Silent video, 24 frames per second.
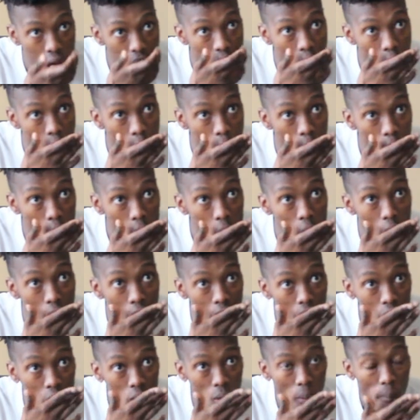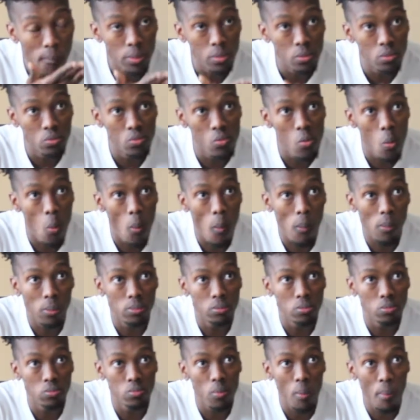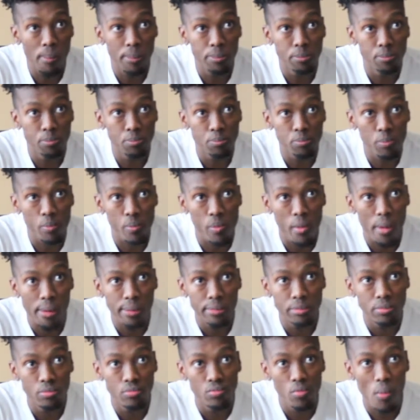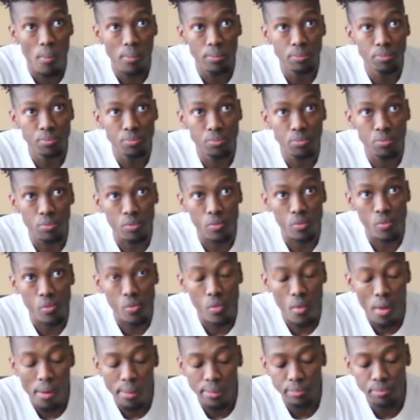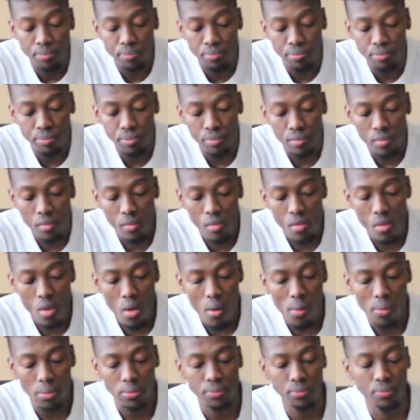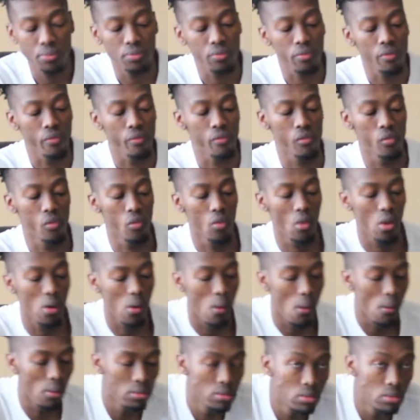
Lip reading: people have told me that I inspire them. Not a